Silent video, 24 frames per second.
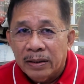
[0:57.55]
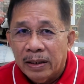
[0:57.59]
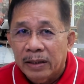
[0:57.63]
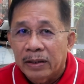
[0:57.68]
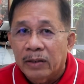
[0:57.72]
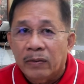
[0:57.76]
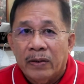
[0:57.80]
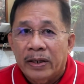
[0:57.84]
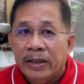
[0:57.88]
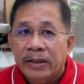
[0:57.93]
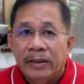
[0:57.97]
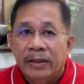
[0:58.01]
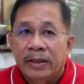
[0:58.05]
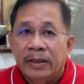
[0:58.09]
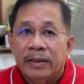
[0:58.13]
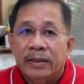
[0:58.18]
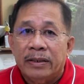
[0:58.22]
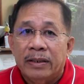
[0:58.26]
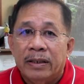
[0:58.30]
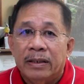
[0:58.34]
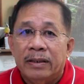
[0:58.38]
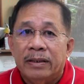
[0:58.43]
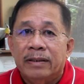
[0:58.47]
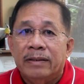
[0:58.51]
Otherwise, there is
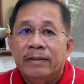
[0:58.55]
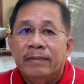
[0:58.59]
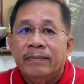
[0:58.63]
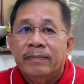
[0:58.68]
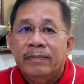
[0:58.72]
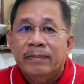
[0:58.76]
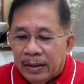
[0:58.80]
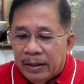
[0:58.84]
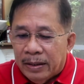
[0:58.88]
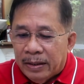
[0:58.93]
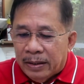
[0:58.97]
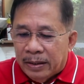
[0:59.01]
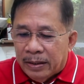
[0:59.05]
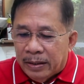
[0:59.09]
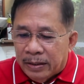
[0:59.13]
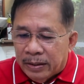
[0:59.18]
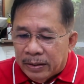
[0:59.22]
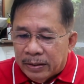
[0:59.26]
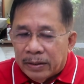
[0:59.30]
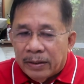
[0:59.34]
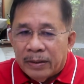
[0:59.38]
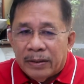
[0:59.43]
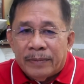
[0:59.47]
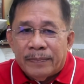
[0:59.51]
none.
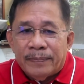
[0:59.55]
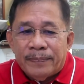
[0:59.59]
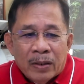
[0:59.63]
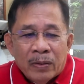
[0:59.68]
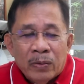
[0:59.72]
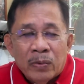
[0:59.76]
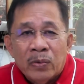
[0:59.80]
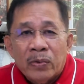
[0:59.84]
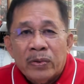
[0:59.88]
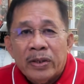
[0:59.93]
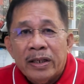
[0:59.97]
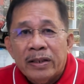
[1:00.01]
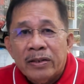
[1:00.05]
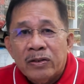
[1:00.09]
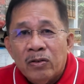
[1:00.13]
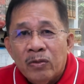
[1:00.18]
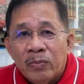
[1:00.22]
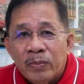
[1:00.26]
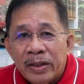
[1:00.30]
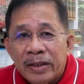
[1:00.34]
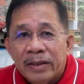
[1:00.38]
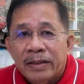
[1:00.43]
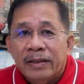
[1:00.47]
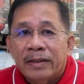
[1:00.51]
So, who can
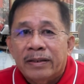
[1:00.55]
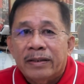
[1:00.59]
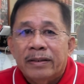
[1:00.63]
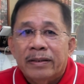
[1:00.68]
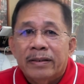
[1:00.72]
commit